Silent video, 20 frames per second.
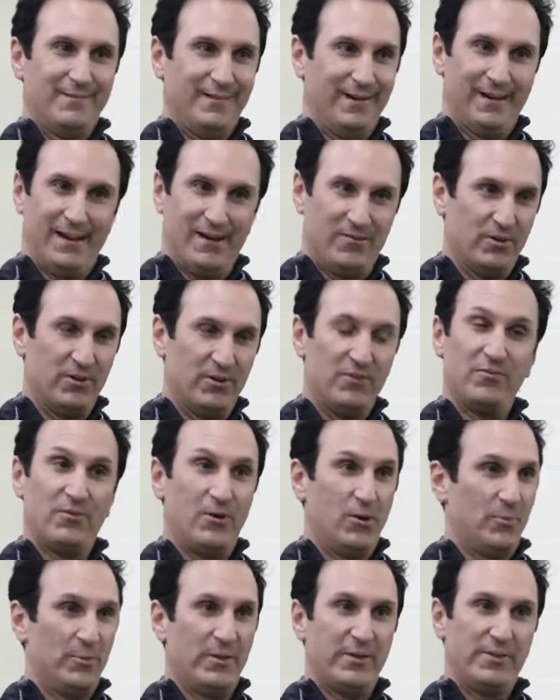in every
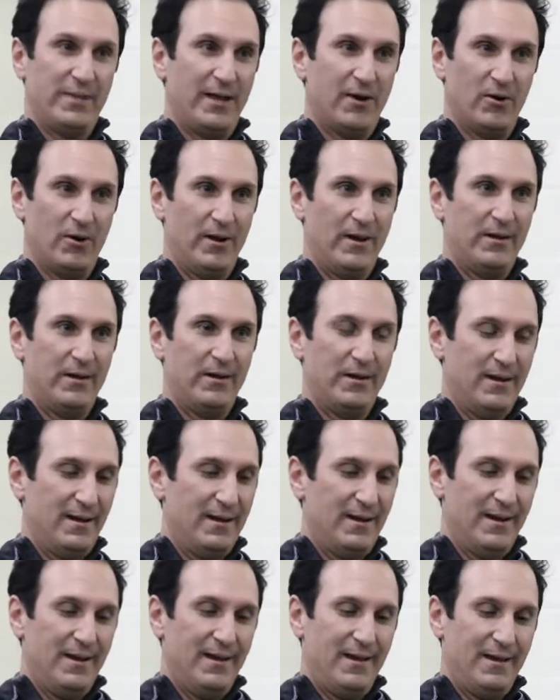film that they're in.
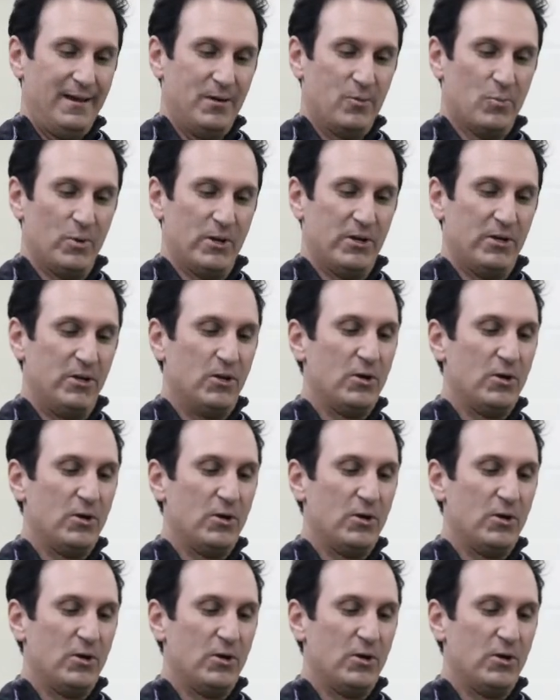When